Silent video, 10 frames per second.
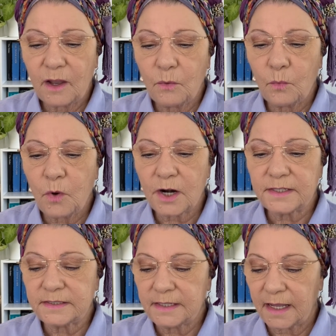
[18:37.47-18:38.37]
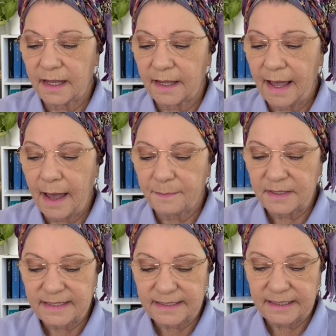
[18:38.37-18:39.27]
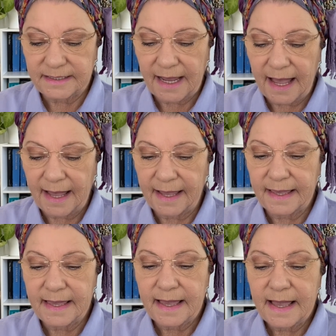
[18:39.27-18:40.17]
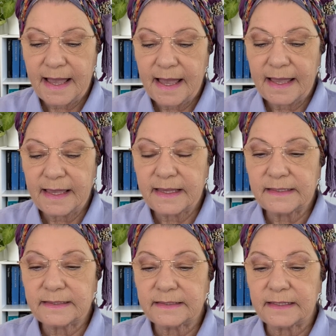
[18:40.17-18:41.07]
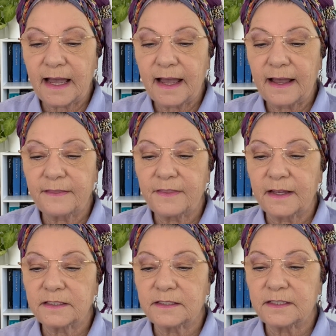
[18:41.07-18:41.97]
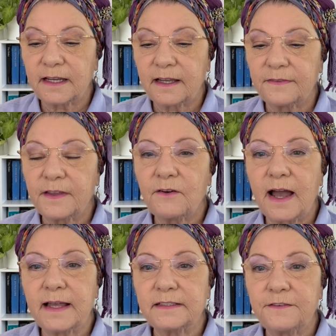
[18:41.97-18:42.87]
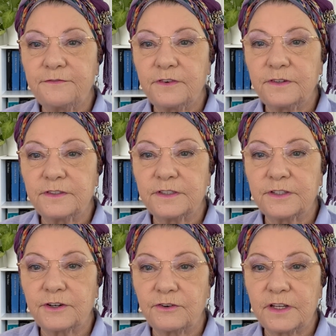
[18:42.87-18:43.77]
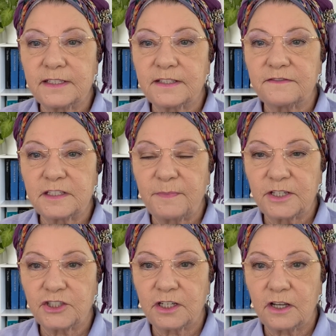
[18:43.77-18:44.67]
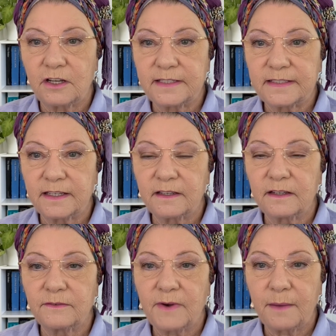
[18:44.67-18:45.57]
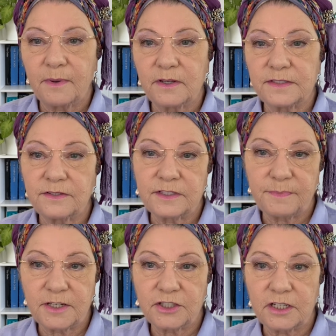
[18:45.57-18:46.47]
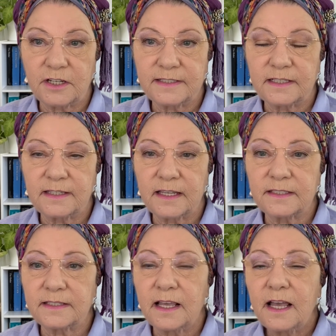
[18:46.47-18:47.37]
what happens today is that there are different degrees of specialising, rabbis who specialise in things.